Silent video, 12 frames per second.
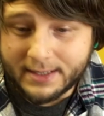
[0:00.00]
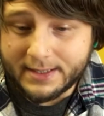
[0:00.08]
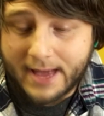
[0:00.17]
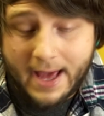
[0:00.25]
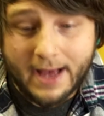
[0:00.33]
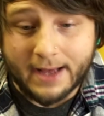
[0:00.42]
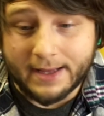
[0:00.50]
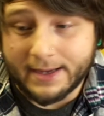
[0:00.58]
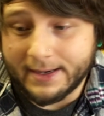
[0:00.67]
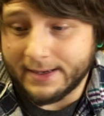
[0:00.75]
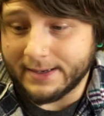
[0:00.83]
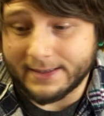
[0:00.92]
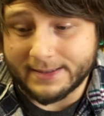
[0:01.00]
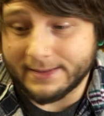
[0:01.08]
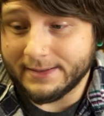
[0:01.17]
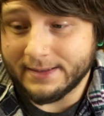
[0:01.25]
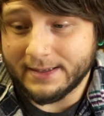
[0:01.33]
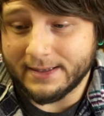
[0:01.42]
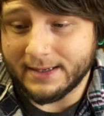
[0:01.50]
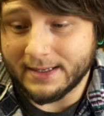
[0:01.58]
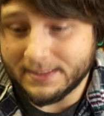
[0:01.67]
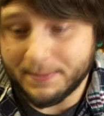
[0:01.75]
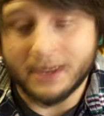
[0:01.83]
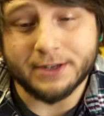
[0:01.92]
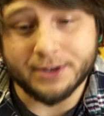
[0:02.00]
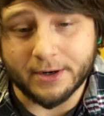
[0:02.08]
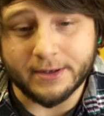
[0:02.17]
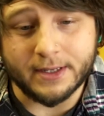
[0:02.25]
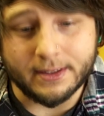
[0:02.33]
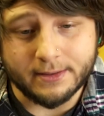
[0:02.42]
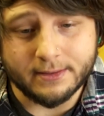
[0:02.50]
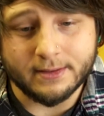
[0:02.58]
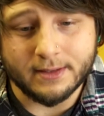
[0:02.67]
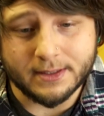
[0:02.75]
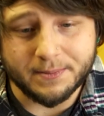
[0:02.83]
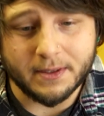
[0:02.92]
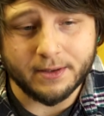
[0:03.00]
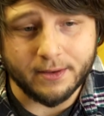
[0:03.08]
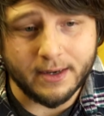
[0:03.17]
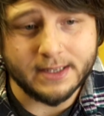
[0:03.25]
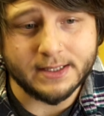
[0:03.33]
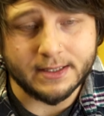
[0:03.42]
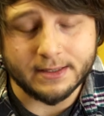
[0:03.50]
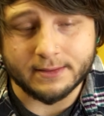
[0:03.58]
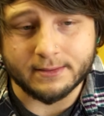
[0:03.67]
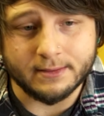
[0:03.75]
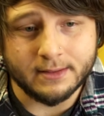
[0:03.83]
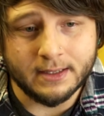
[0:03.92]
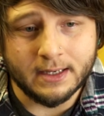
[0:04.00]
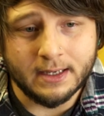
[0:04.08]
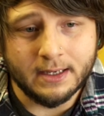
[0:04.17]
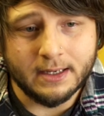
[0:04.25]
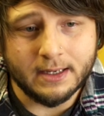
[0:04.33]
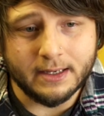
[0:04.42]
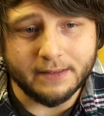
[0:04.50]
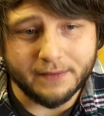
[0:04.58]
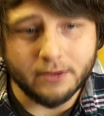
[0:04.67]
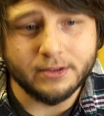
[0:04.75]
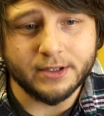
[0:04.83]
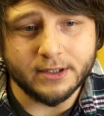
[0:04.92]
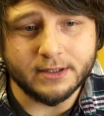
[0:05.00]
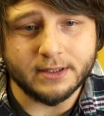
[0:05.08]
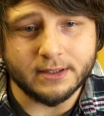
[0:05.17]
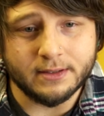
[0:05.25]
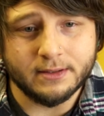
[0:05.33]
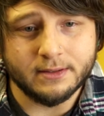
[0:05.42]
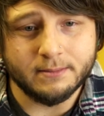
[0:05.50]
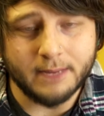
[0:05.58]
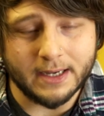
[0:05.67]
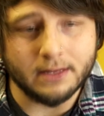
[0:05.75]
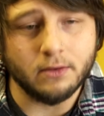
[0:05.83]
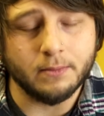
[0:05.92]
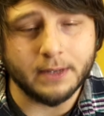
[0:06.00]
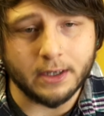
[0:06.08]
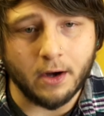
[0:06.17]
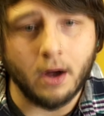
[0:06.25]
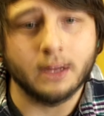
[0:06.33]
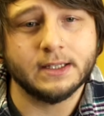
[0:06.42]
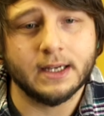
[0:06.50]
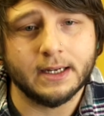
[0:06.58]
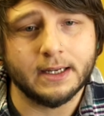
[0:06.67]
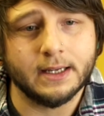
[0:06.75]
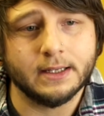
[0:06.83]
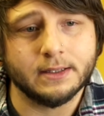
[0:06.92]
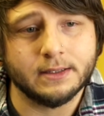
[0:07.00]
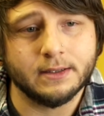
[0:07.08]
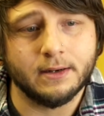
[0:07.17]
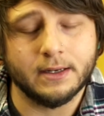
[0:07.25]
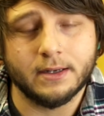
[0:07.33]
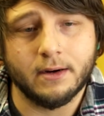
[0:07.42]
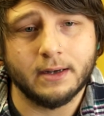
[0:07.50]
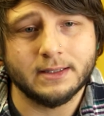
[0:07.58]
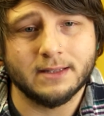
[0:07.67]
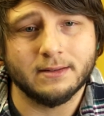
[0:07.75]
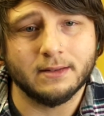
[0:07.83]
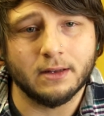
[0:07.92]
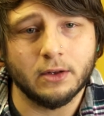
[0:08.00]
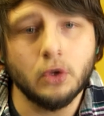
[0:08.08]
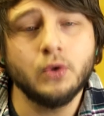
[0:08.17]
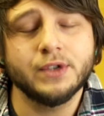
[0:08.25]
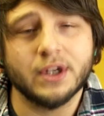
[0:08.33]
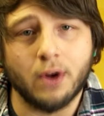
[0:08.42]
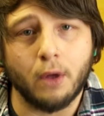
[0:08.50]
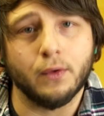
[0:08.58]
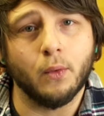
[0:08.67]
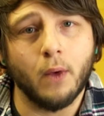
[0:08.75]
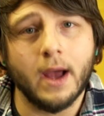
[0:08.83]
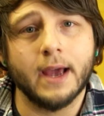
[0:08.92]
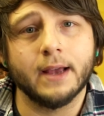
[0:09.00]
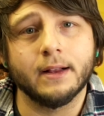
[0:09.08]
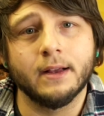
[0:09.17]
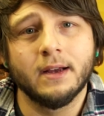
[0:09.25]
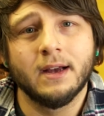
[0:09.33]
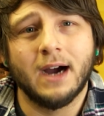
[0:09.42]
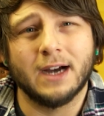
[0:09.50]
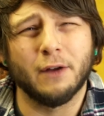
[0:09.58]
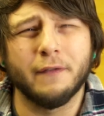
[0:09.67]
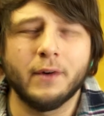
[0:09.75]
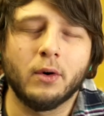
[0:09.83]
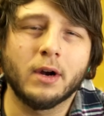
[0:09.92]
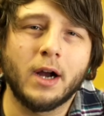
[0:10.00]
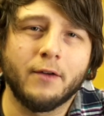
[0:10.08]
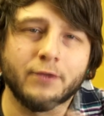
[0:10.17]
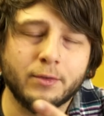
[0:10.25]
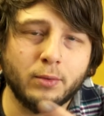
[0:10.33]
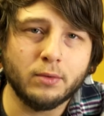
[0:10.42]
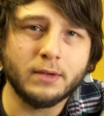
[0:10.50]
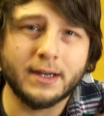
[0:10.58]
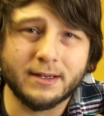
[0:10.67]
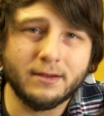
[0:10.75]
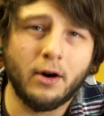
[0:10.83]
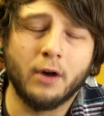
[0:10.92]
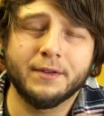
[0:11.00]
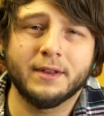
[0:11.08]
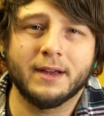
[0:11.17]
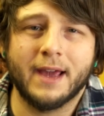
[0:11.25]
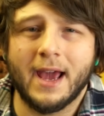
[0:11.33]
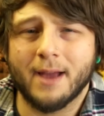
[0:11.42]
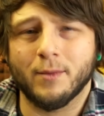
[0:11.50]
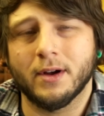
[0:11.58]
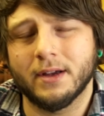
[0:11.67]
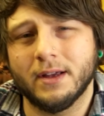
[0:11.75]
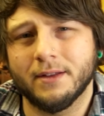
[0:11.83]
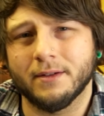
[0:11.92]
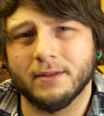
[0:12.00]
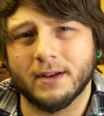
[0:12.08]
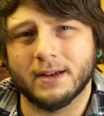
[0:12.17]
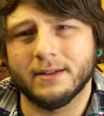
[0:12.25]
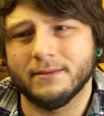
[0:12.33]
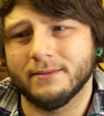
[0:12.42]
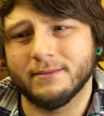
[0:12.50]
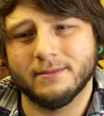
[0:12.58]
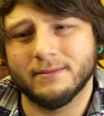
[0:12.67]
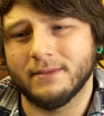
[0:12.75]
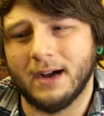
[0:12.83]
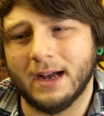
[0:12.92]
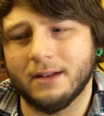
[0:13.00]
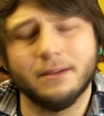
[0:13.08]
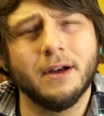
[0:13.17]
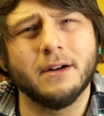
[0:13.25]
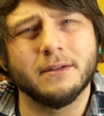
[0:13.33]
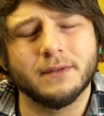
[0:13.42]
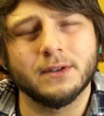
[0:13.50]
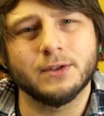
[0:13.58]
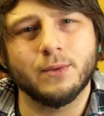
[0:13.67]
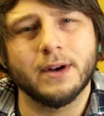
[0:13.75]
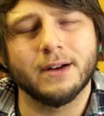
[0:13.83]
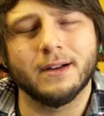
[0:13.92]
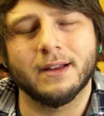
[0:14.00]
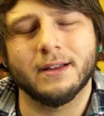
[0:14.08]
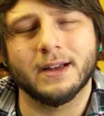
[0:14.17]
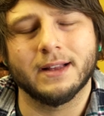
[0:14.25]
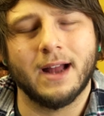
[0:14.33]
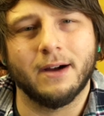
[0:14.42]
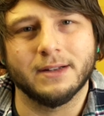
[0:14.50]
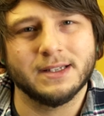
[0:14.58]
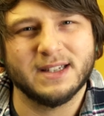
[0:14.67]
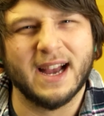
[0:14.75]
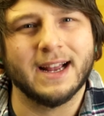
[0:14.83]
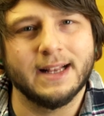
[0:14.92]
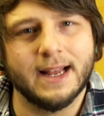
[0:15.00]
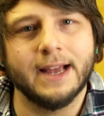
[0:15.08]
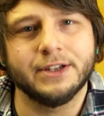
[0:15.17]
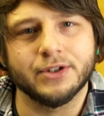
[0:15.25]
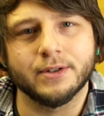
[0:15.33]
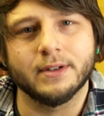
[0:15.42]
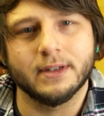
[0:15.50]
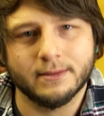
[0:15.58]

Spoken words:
Yeah, it's been a journey. It's been crazy, and it feels good to make a little bit of content again, so I know I didn't lose it all the way. And I don't feel uncomfortable like on the camera either. Like, I don't know, it feels weird. I think now it's second nature.